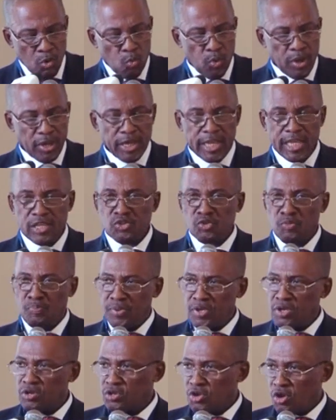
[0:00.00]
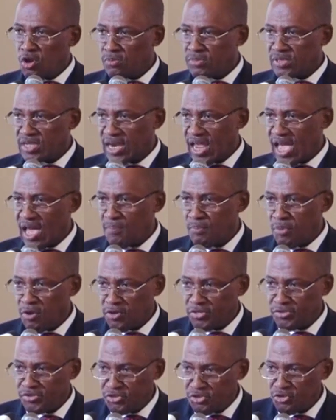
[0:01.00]
We need to build homes that are
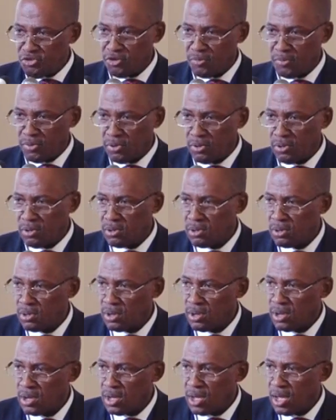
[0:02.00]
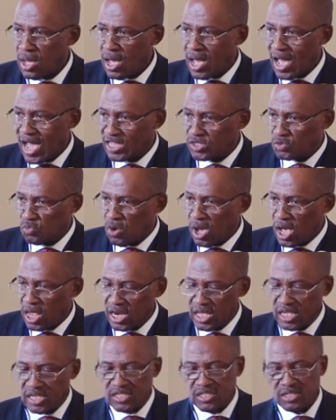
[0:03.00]
both durable as
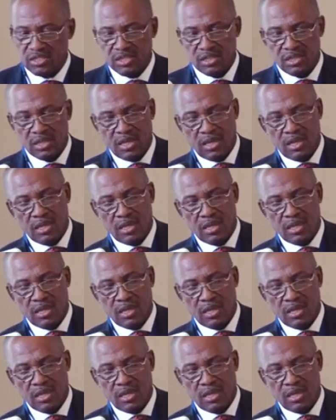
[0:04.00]
well as